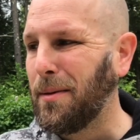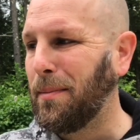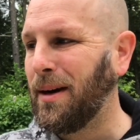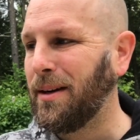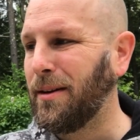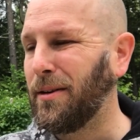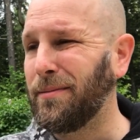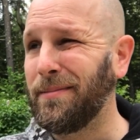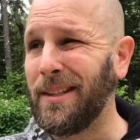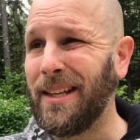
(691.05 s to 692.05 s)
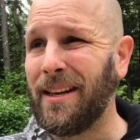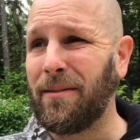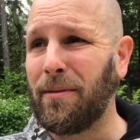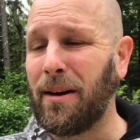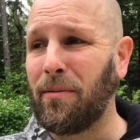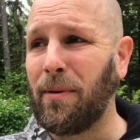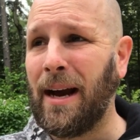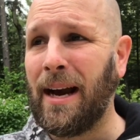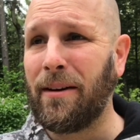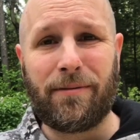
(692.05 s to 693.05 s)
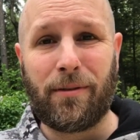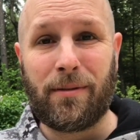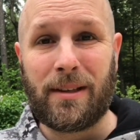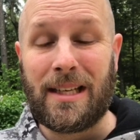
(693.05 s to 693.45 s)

But you know, you can get a, a RAT for